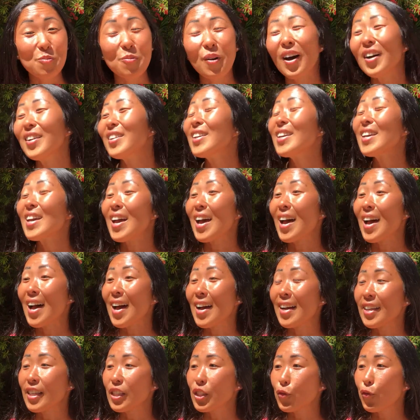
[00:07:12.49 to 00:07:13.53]
one uh,
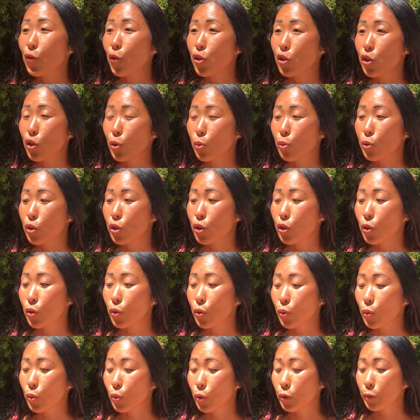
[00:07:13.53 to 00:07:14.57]
is for you
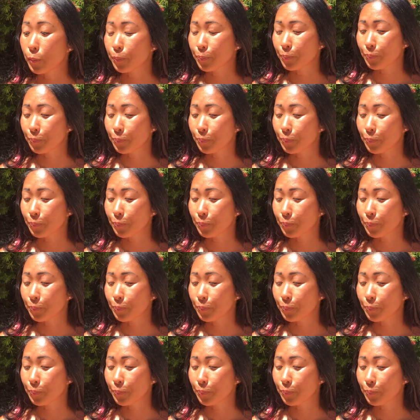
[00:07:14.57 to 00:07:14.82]
to